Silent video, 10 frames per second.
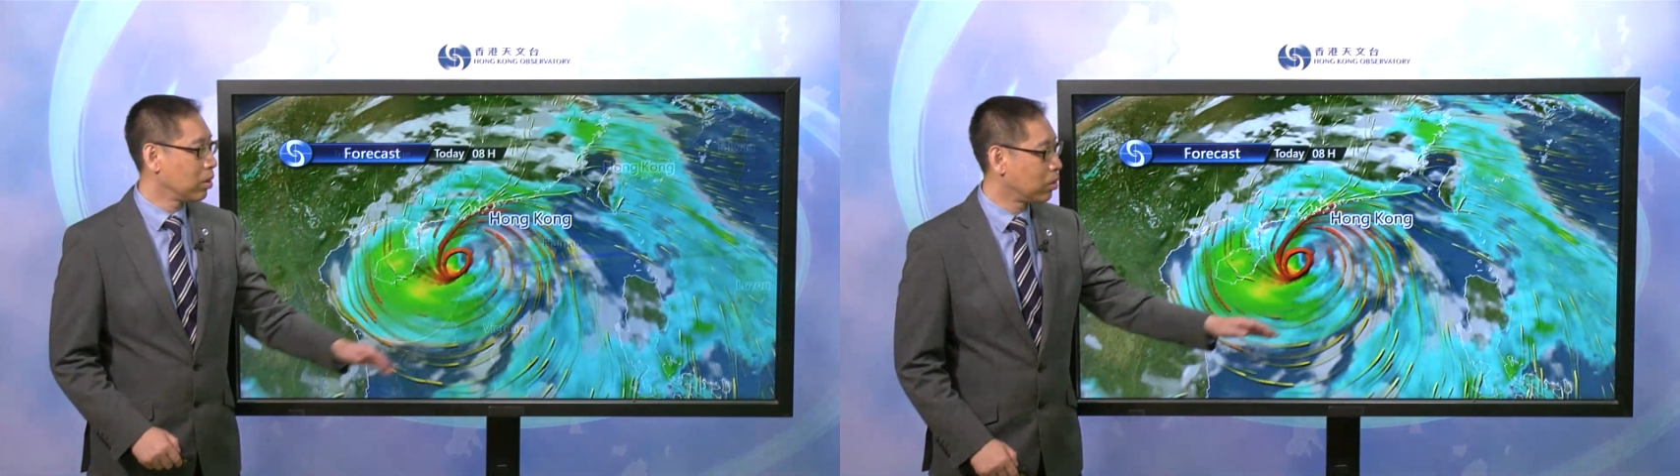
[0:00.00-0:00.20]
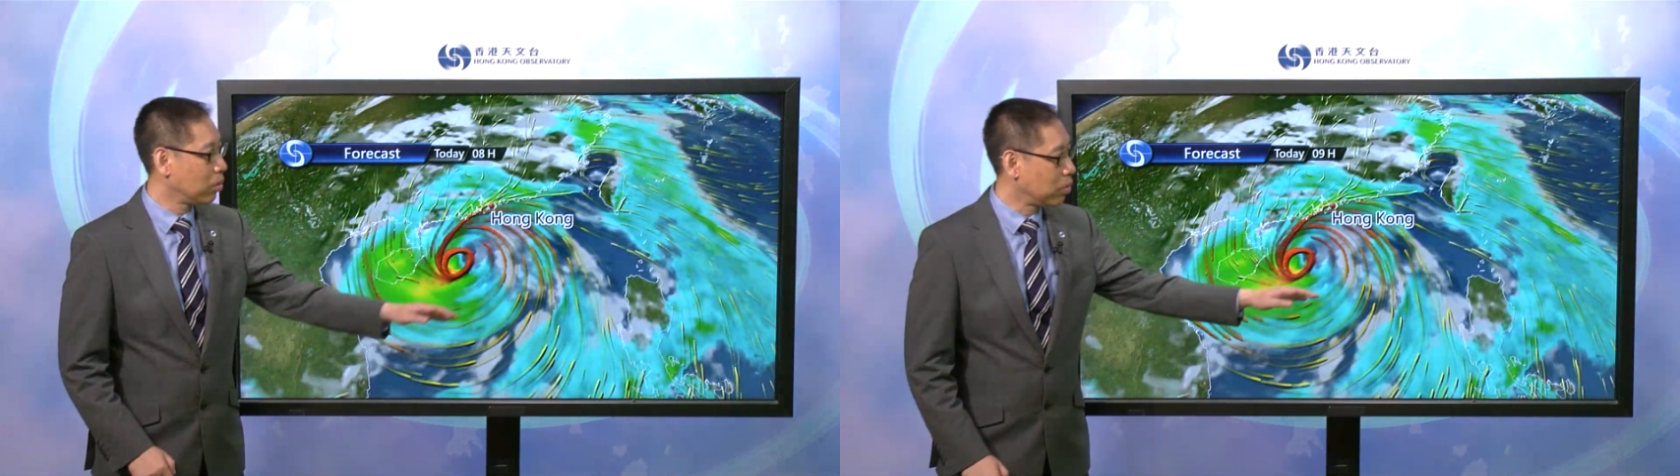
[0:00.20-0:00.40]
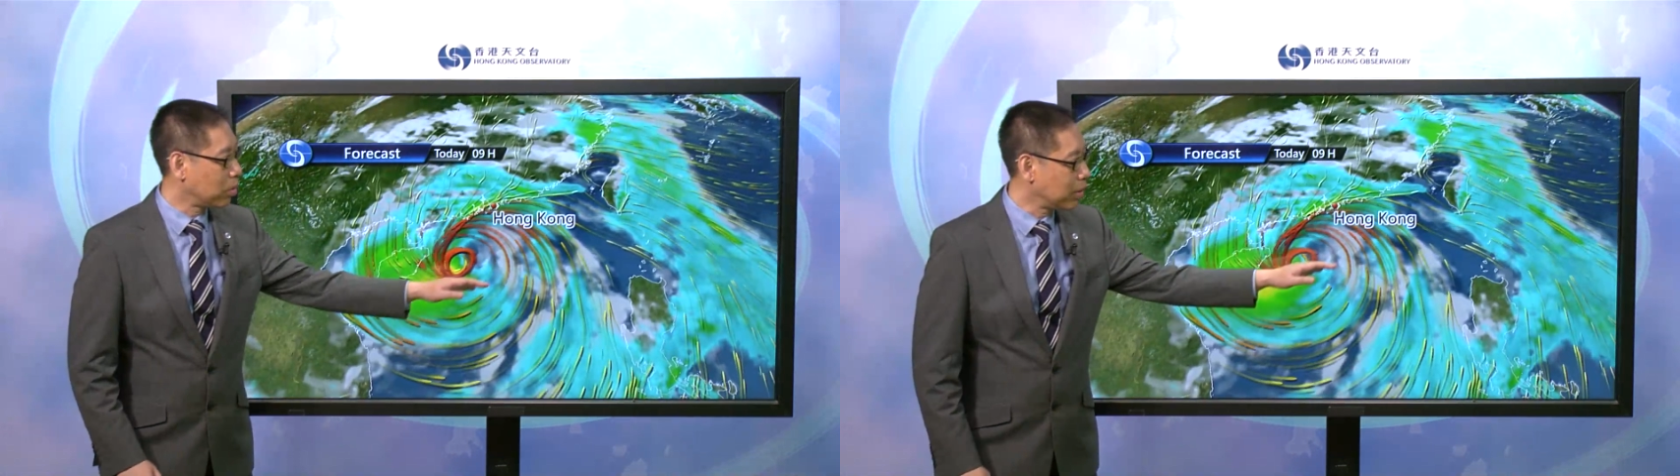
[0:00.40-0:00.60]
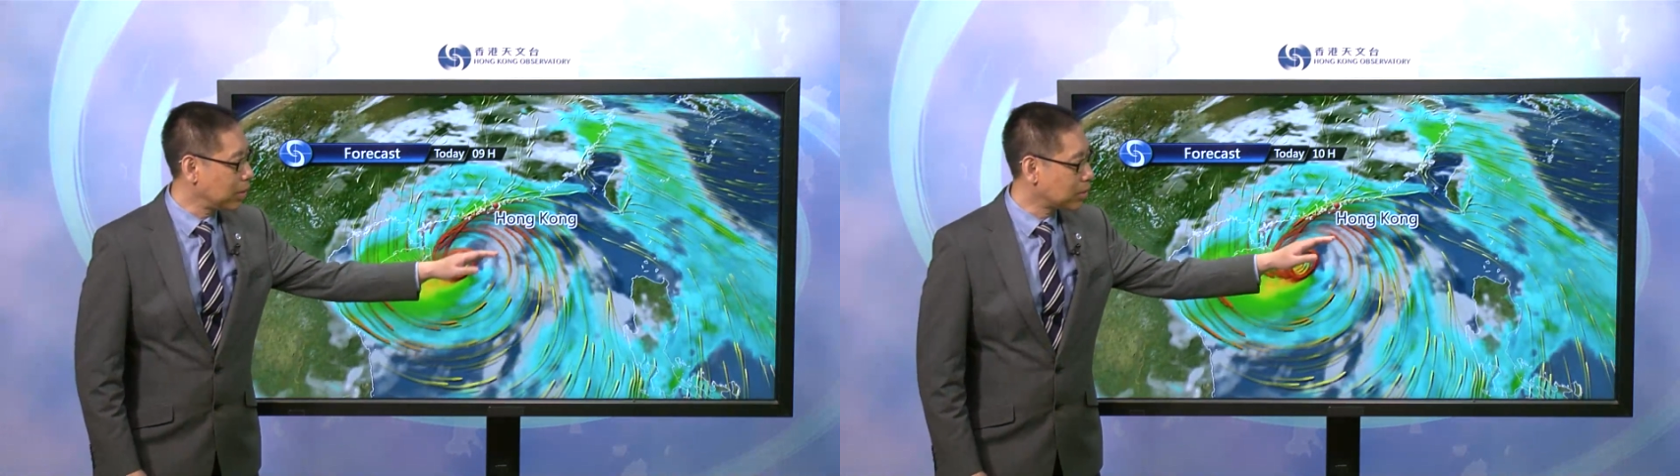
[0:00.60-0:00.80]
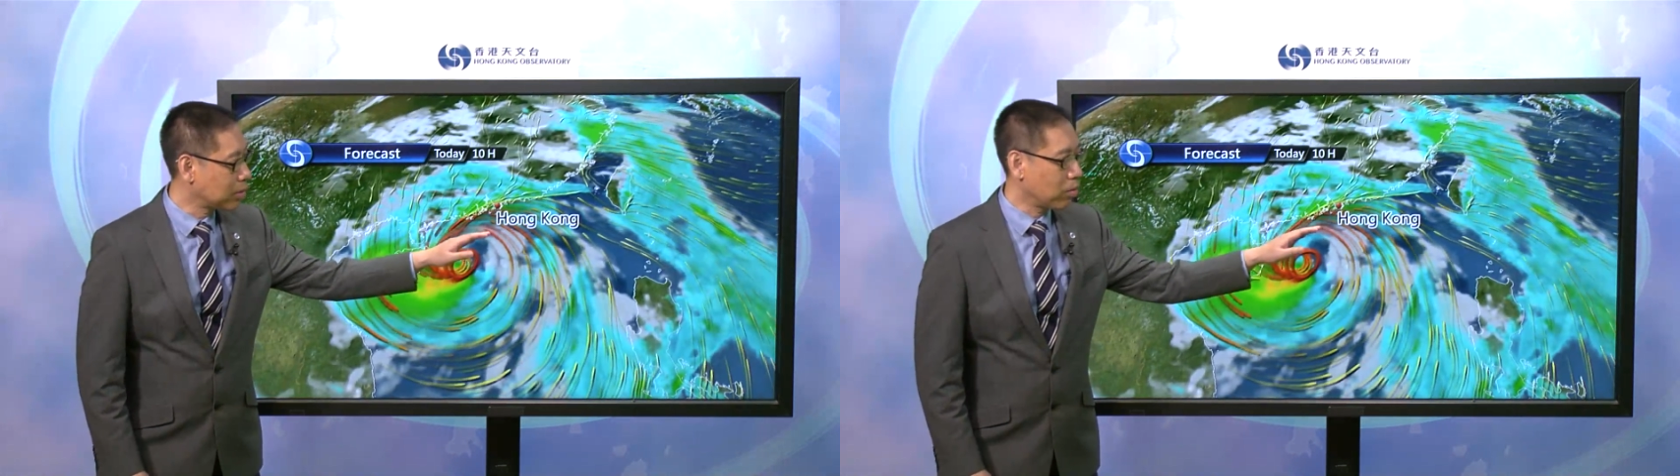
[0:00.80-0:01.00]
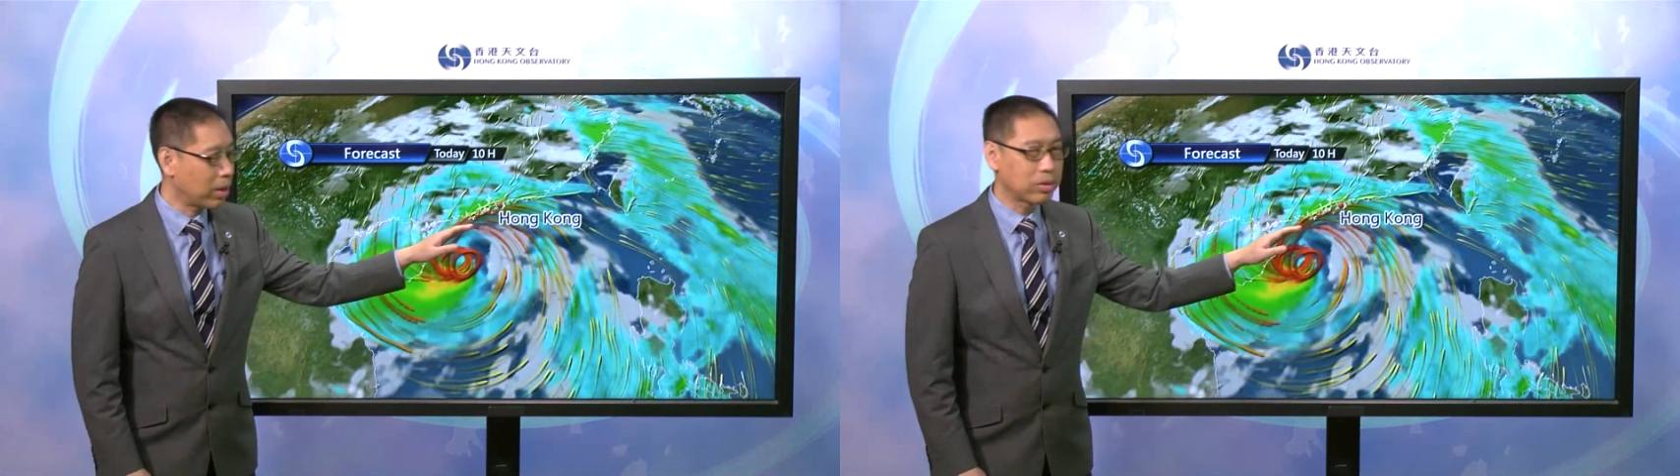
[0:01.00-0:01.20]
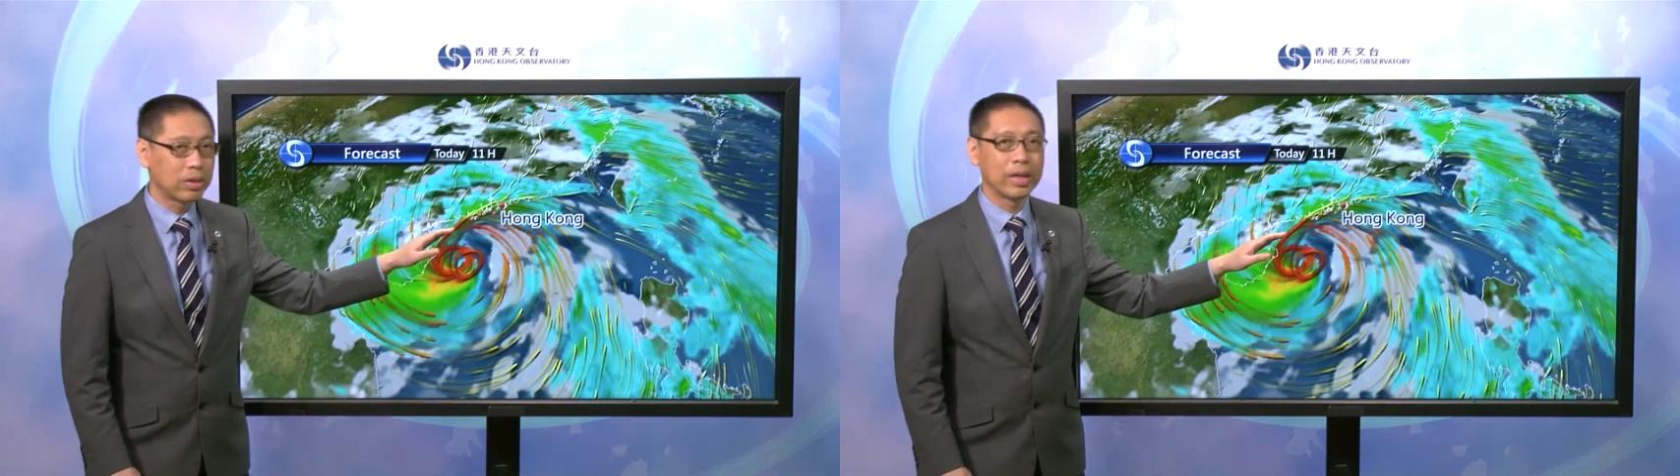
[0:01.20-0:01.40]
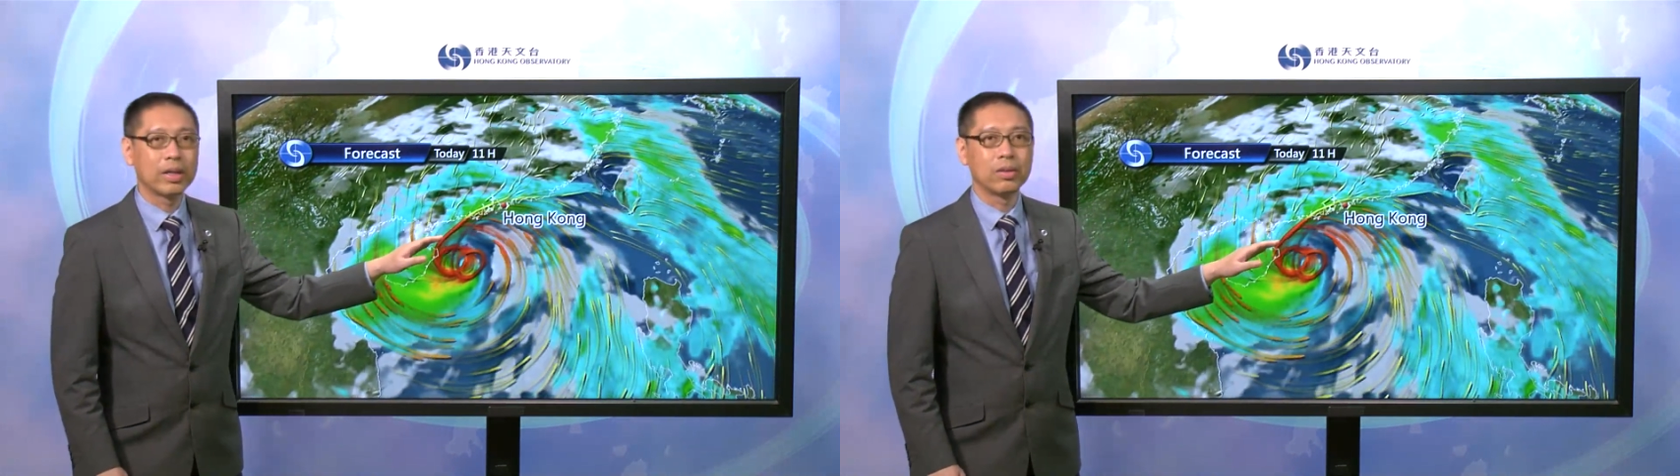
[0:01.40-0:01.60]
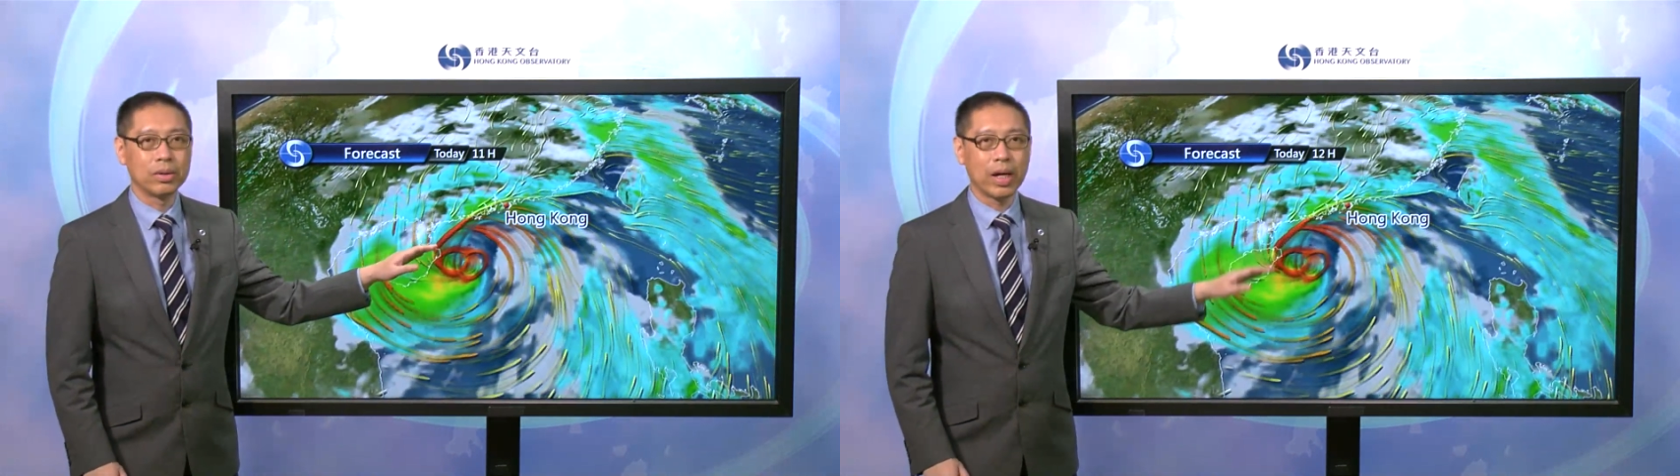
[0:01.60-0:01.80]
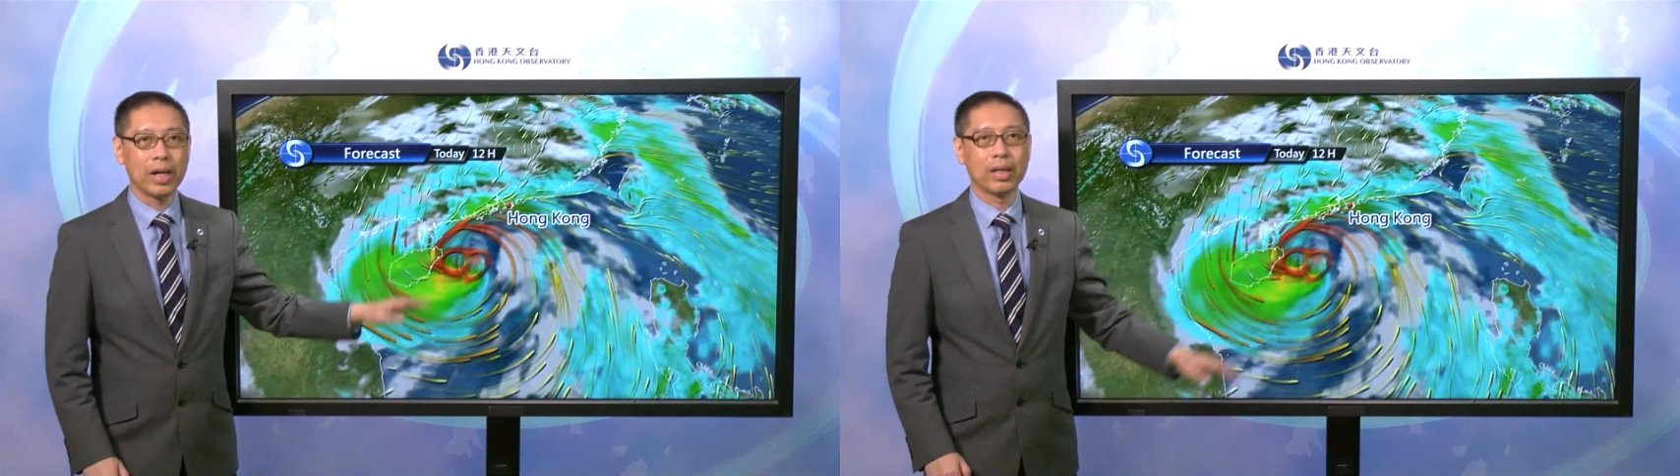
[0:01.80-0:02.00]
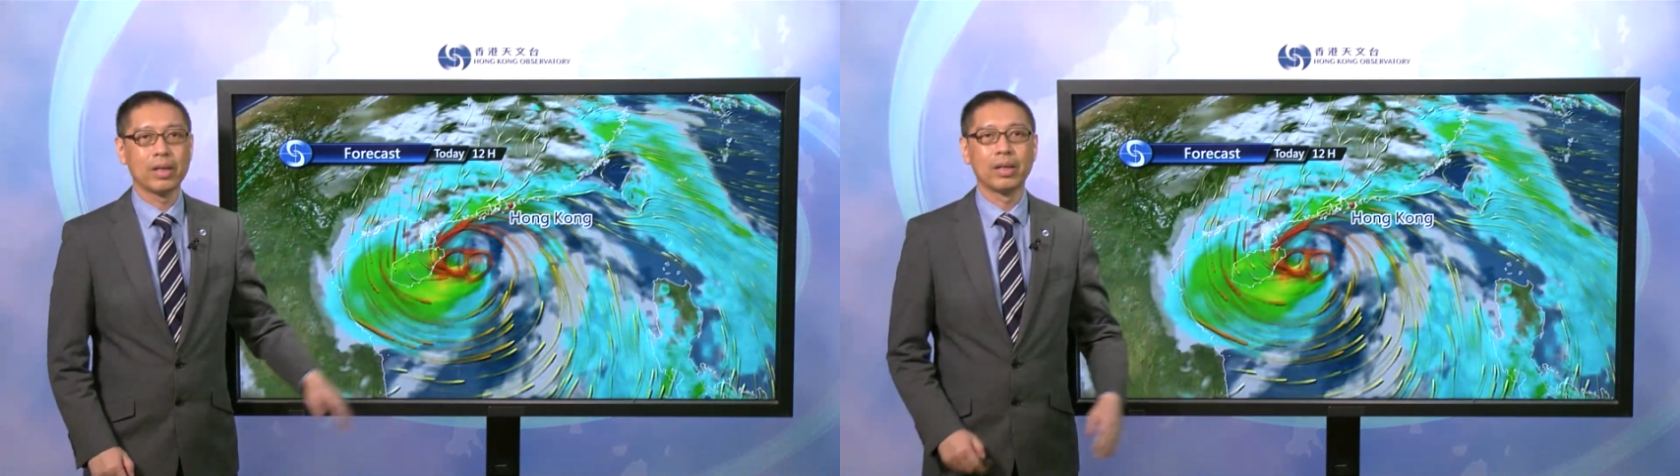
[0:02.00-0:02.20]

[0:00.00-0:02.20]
to the east gradually today.